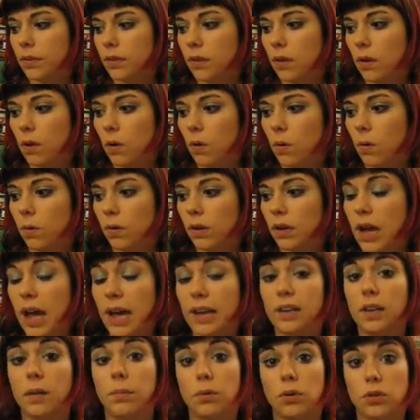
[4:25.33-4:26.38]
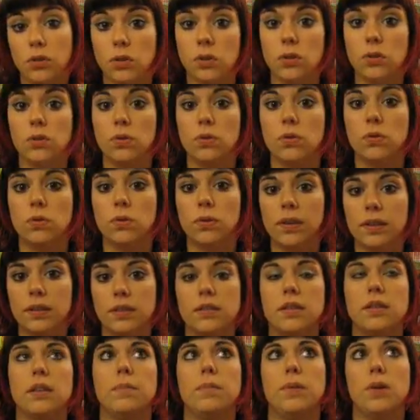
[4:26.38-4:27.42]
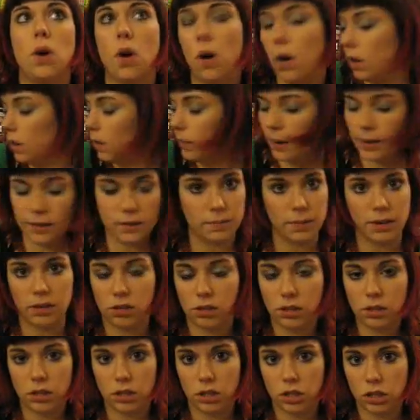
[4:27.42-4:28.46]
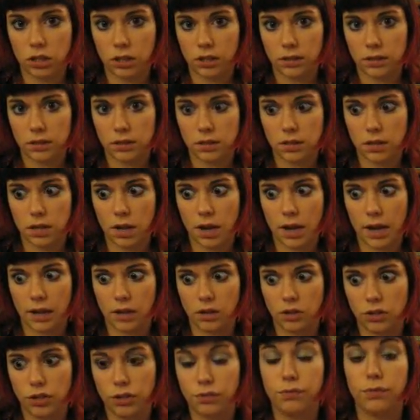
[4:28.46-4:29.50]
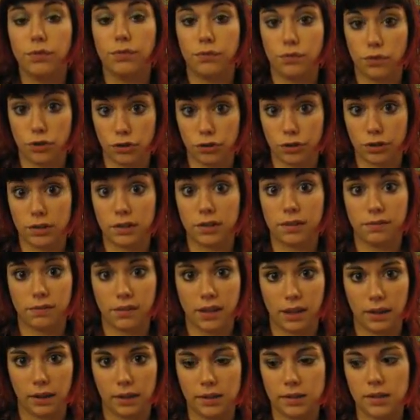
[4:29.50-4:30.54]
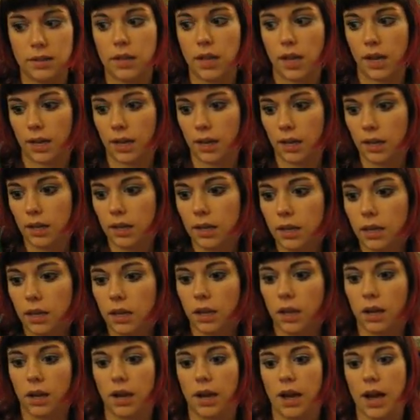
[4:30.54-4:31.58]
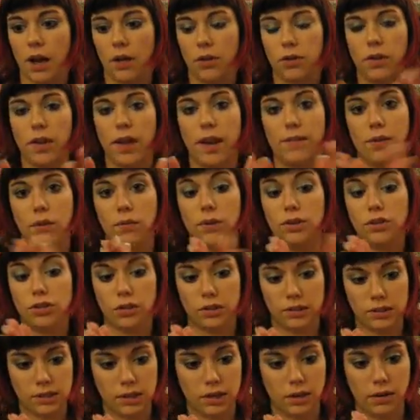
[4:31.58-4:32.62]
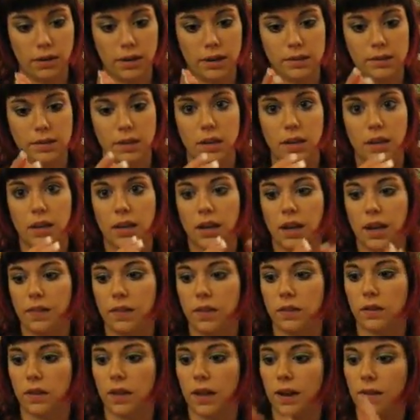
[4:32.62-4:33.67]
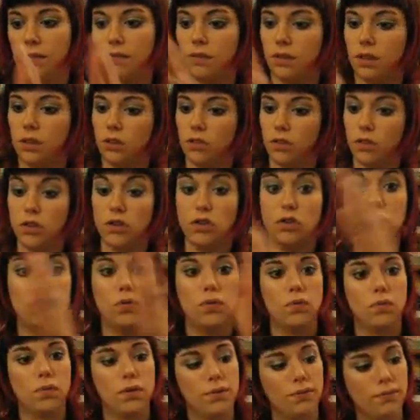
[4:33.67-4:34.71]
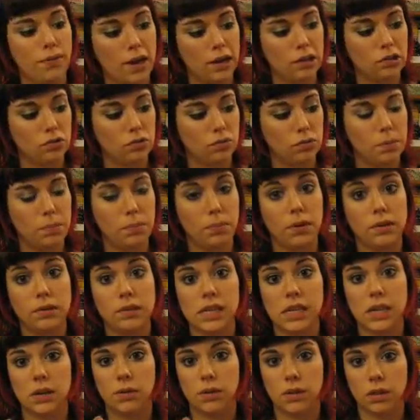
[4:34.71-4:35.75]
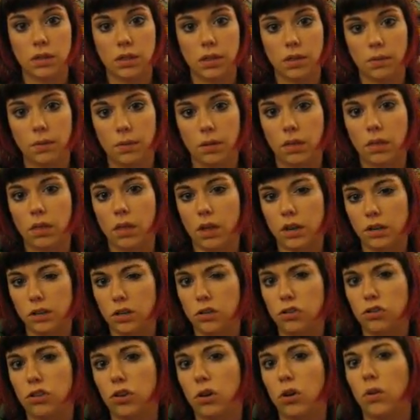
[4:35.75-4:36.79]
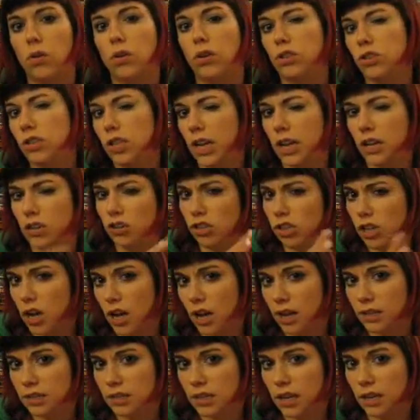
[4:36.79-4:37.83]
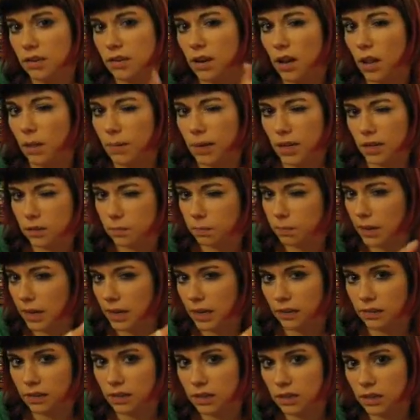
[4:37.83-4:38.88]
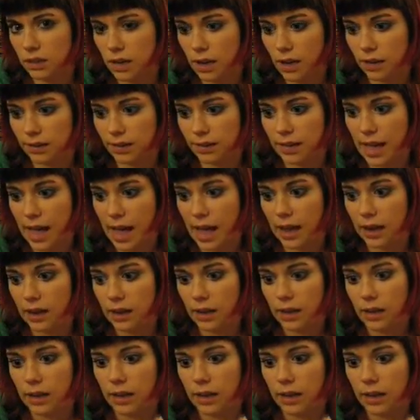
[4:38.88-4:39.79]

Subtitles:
So guide number 2 is going to be all about special editions and different versions of things, like how you'll have original series, and then you'll have the new refreshed reprinting with additional or changed content, and I'll be explaining the details of that.